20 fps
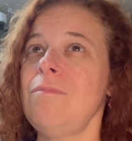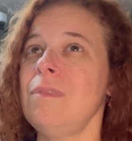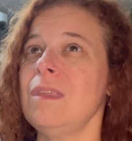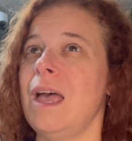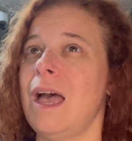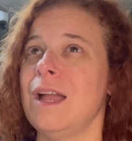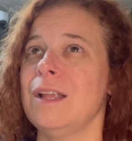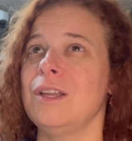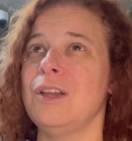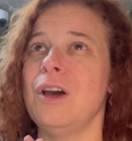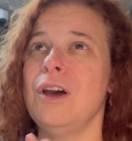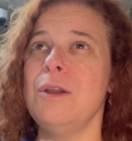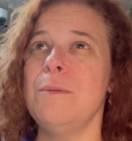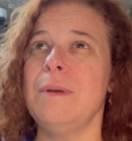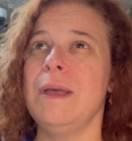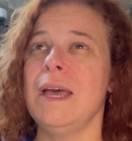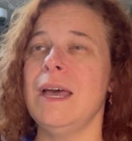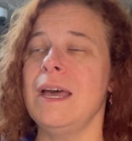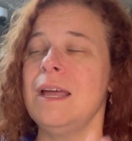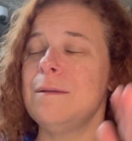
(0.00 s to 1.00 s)
I'd go to
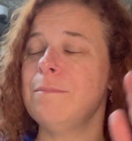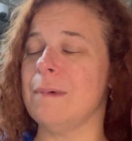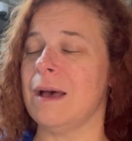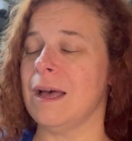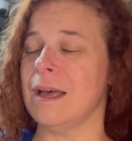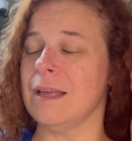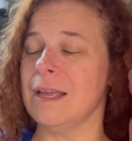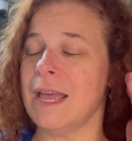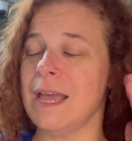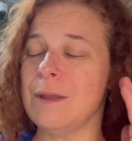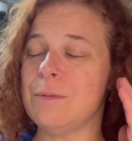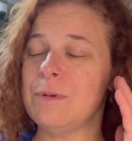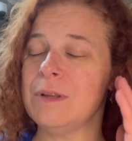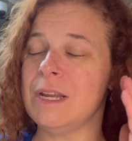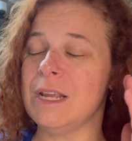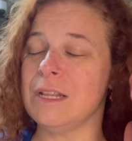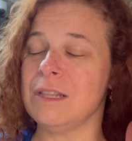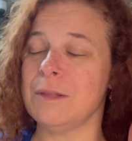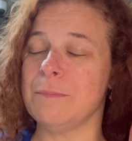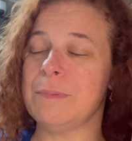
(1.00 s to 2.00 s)
bed, my head would
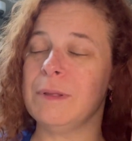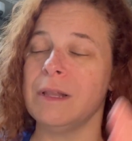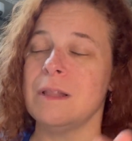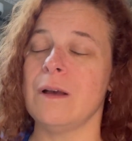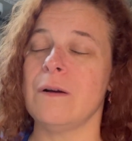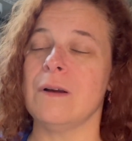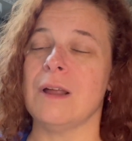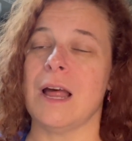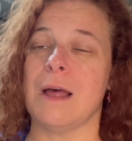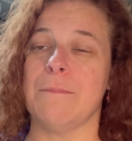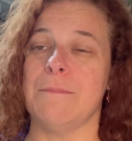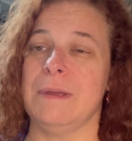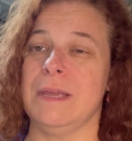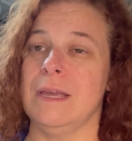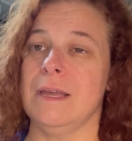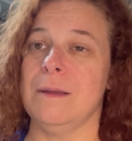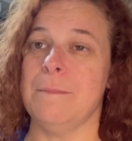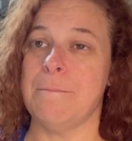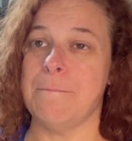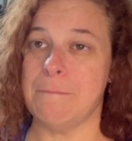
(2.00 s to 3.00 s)
hit the pillow and I'd
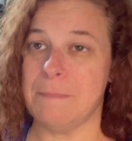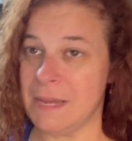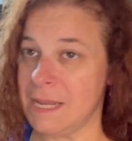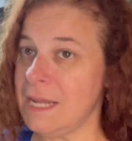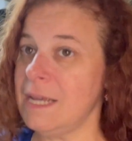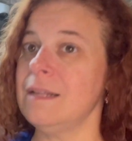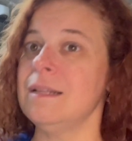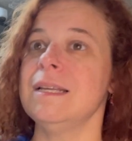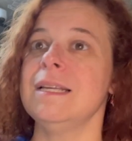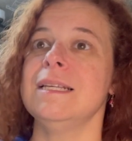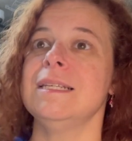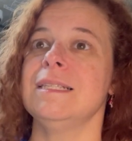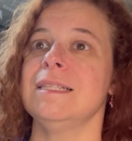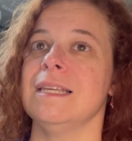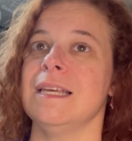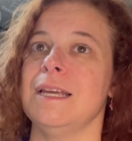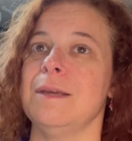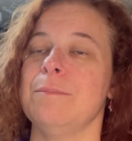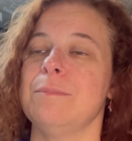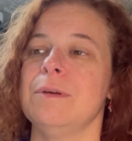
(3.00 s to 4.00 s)
be immediately
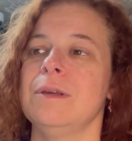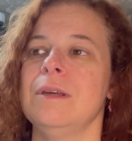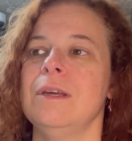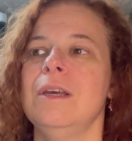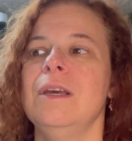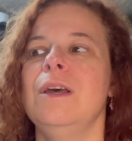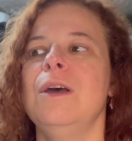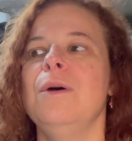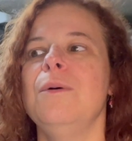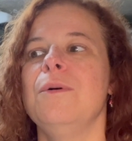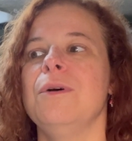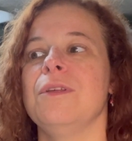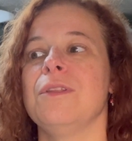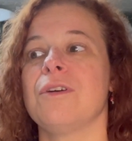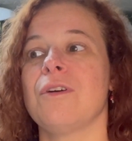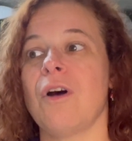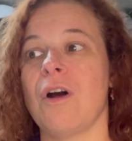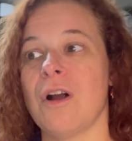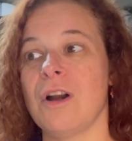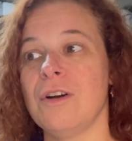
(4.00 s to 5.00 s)
asleep. With
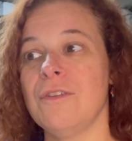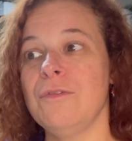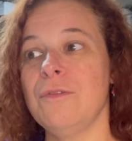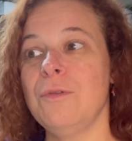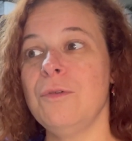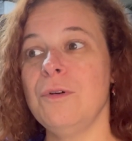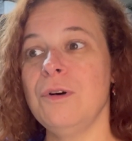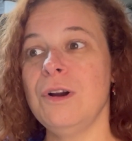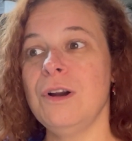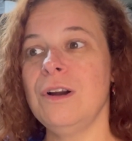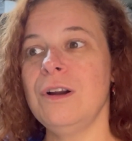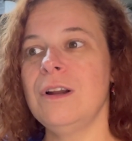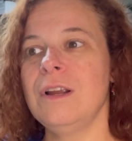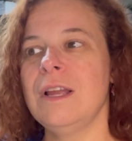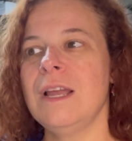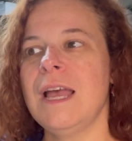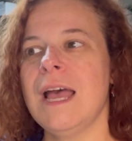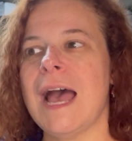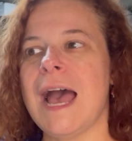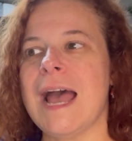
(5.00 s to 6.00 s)
carnivore,
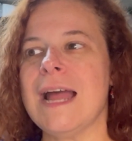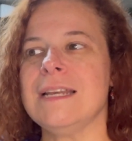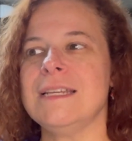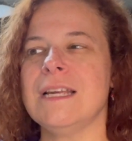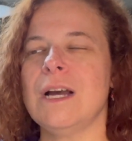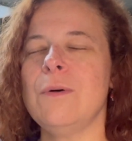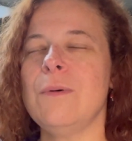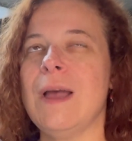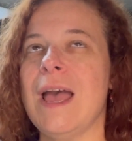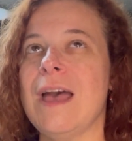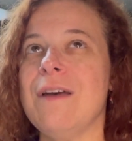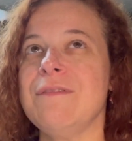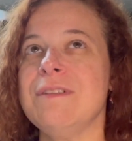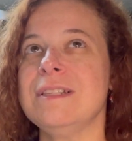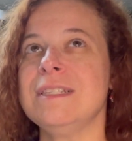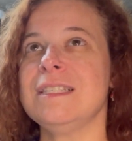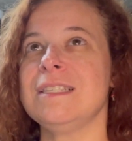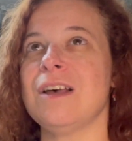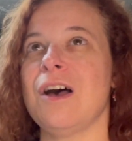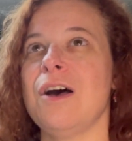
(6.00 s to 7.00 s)
I don't have
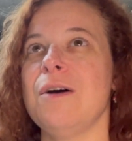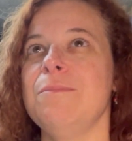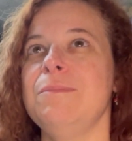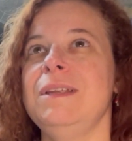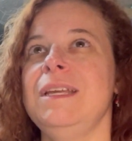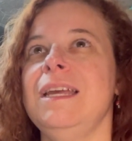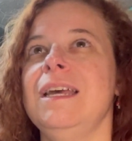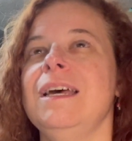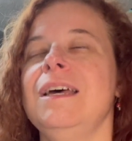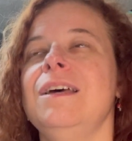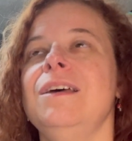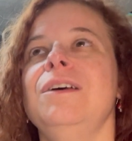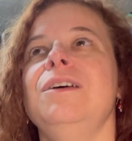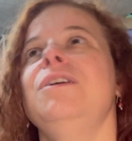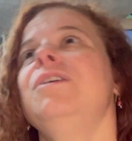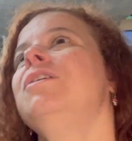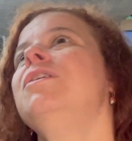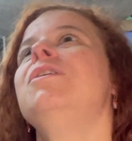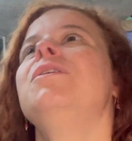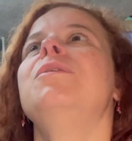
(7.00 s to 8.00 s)
insomnia,
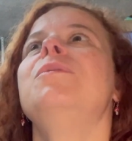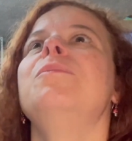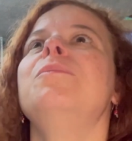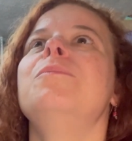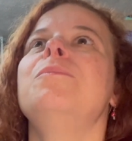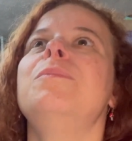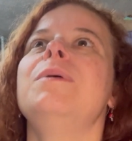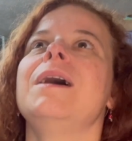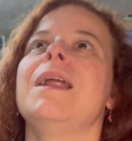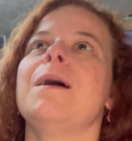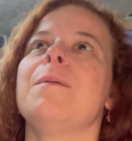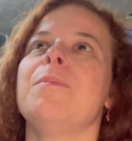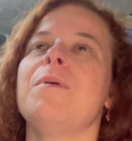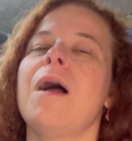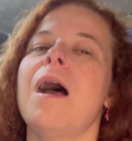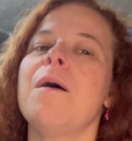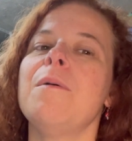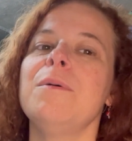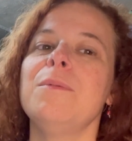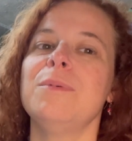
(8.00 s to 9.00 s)
but I
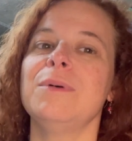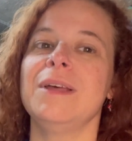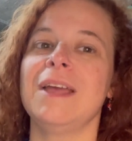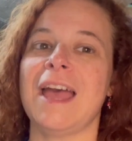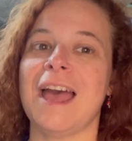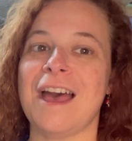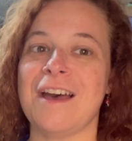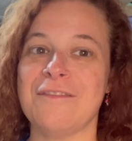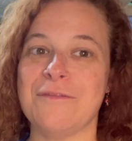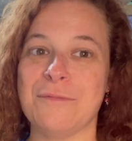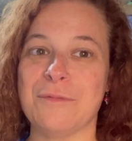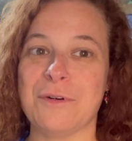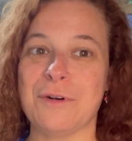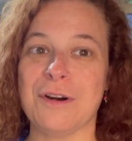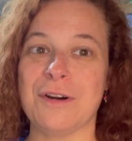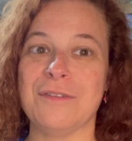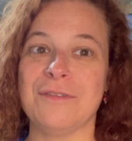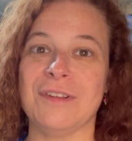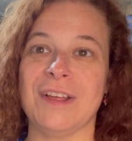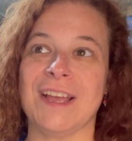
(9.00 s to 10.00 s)
probably have
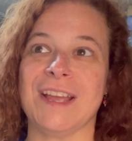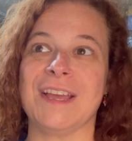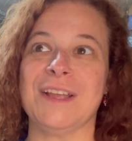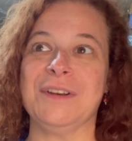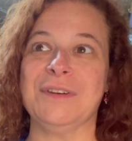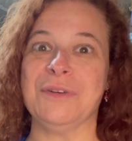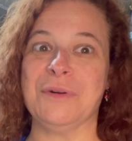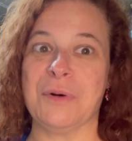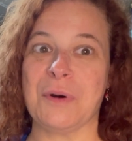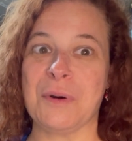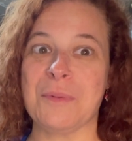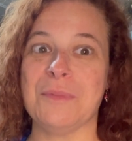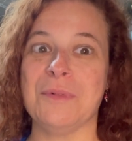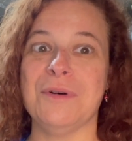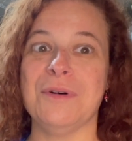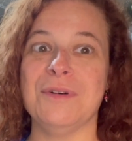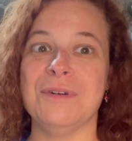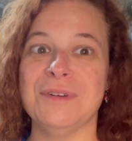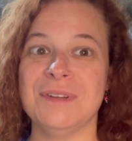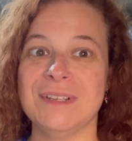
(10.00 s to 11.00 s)
more of like a
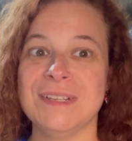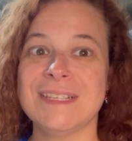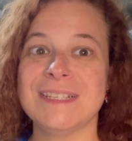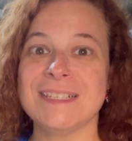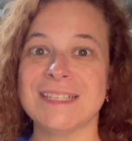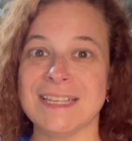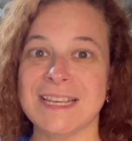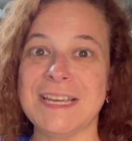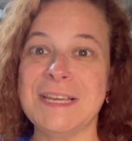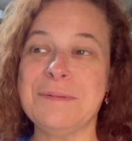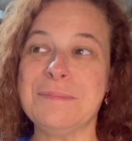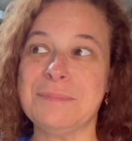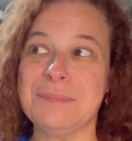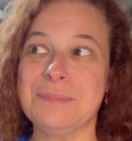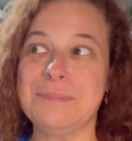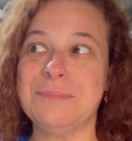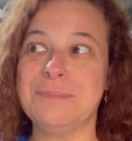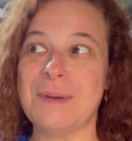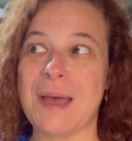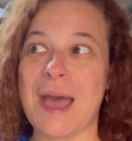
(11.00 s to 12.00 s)
normal sleep
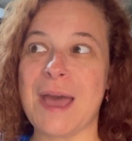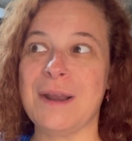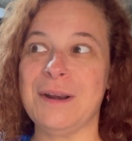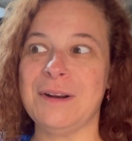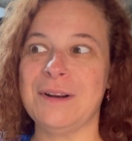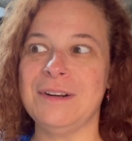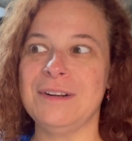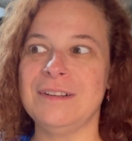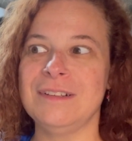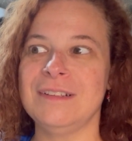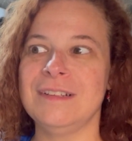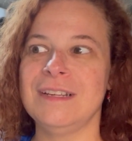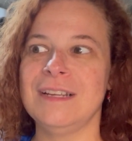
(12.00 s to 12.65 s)
pattern.